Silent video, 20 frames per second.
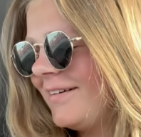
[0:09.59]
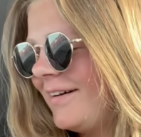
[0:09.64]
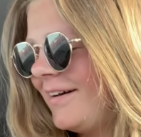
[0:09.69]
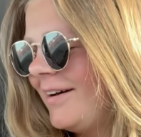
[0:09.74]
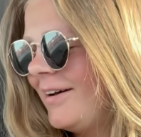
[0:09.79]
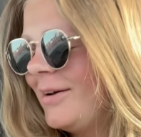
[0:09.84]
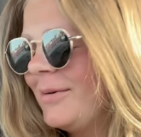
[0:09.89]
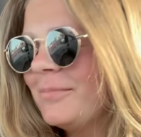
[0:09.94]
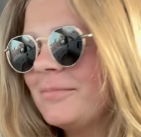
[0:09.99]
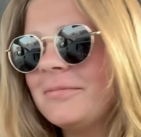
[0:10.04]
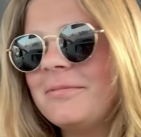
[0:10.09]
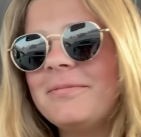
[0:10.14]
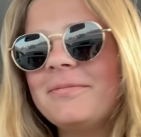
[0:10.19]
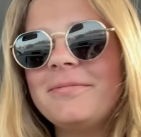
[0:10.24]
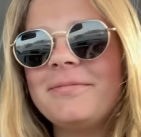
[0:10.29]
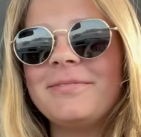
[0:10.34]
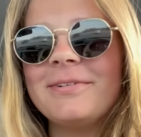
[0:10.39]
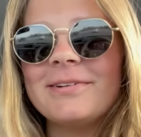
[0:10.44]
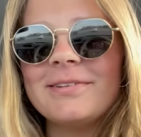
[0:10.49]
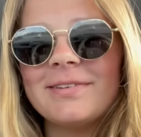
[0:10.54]
um,
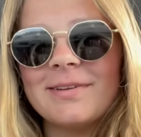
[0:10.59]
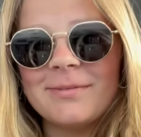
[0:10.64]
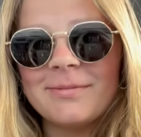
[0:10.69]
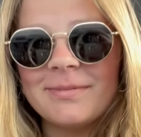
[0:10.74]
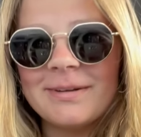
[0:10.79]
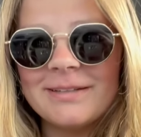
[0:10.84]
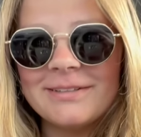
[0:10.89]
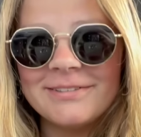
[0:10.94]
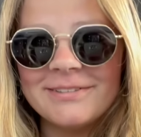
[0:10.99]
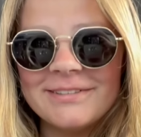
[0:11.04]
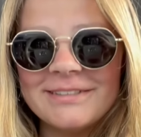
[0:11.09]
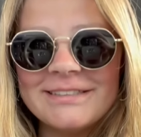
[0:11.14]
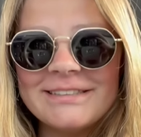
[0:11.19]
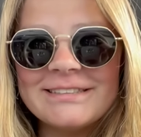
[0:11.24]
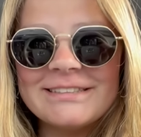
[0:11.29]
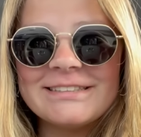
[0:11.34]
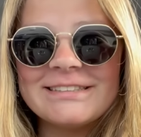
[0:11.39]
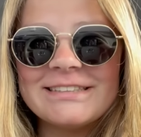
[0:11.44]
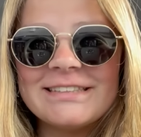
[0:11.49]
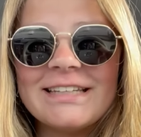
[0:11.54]
for some of my journeys.